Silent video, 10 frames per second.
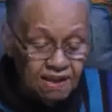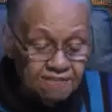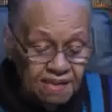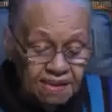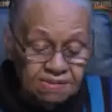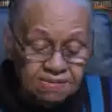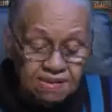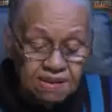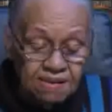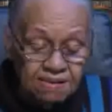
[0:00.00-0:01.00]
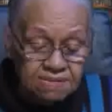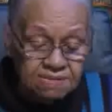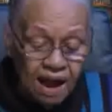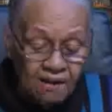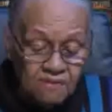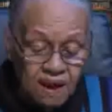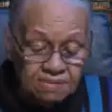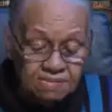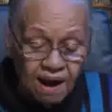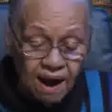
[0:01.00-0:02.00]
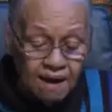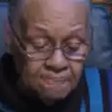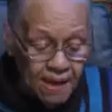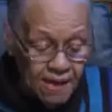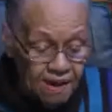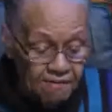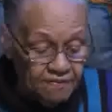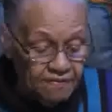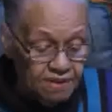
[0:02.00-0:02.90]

These things direct our path.